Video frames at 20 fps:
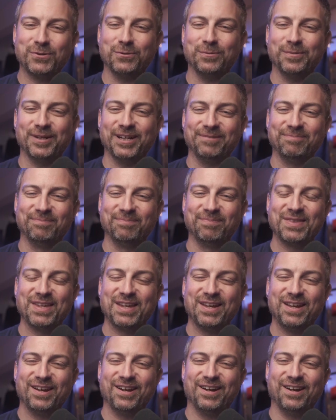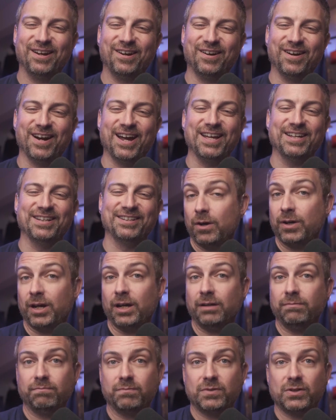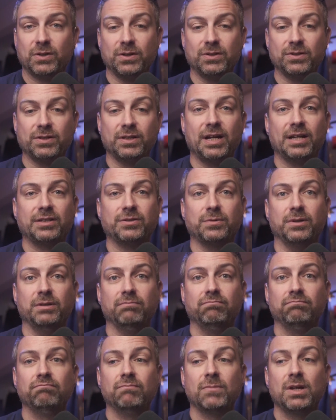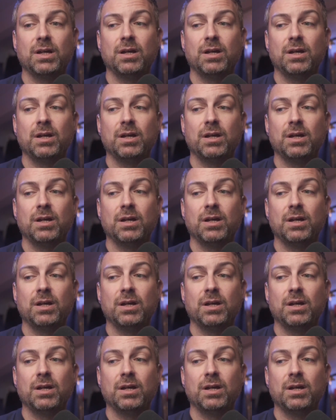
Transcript: Cool, man. All right. Okay. So here's the last one.